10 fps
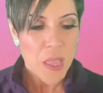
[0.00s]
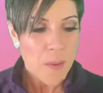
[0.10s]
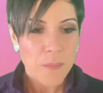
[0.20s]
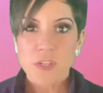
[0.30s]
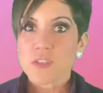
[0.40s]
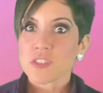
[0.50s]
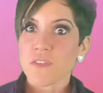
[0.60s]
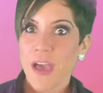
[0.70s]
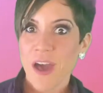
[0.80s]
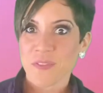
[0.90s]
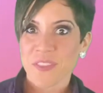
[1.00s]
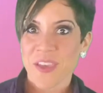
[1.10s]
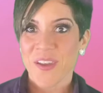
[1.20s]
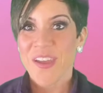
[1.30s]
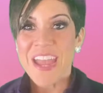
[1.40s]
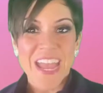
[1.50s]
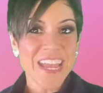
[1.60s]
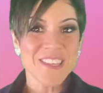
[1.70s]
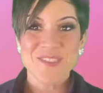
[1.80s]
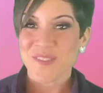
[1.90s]
putting yourself out there,
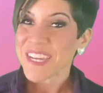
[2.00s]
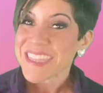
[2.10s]
enjoying